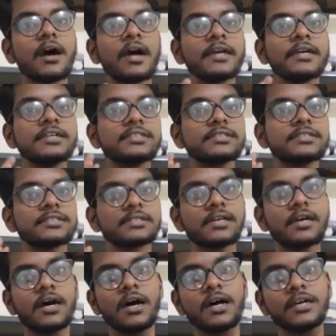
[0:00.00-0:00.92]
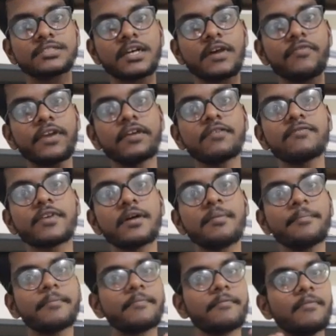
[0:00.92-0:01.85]
is suffering
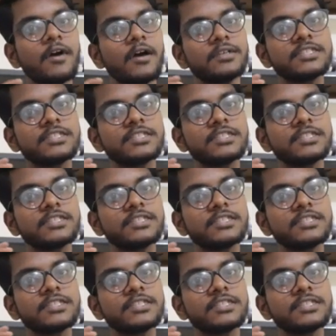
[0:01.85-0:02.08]
from